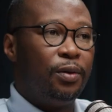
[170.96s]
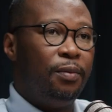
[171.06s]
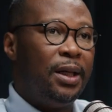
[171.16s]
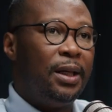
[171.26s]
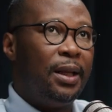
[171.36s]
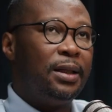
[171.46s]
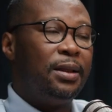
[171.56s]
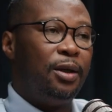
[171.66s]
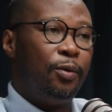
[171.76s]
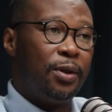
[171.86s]
mean that
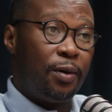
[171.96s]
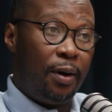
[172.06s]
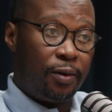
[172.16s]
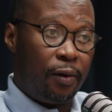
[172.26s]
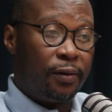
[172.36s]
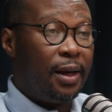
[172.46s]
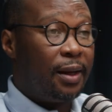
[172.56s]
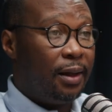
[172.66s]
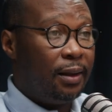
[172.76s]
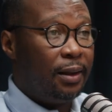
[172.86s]
the US dollar is going to
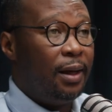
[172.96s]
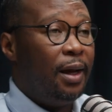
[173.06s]
strengthen